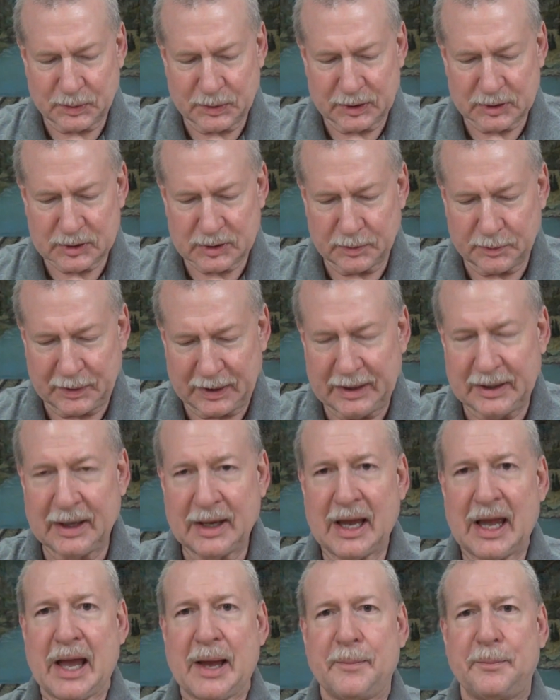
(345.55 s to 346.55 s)
We're to be
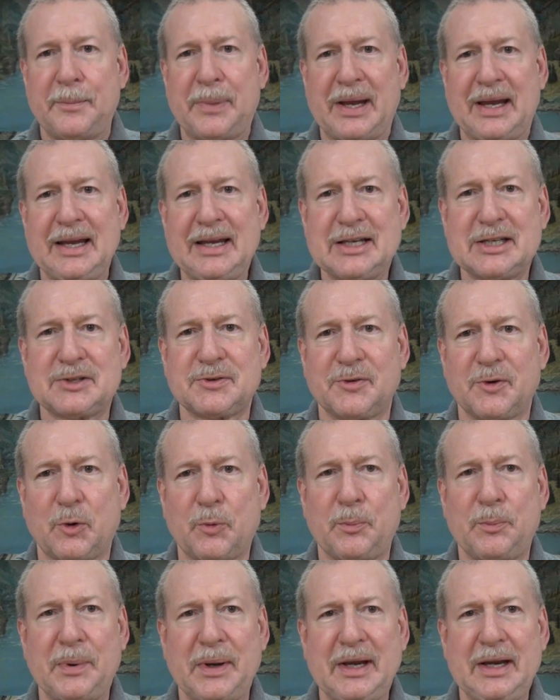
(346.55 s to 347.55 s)

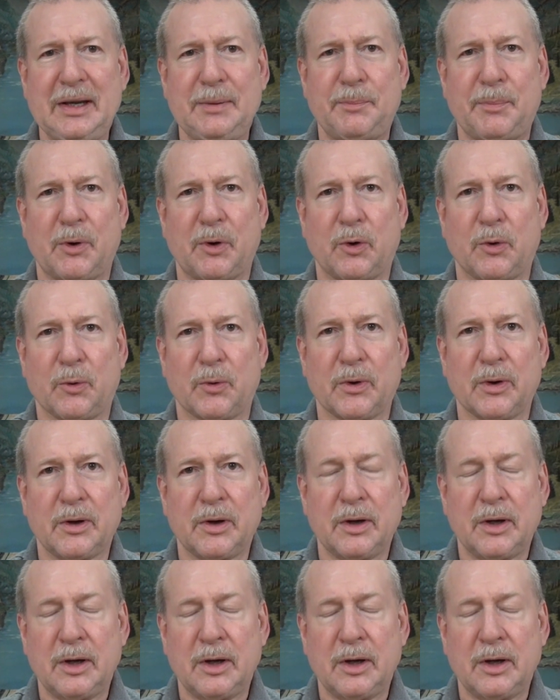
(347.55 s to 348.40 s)
peaceful people.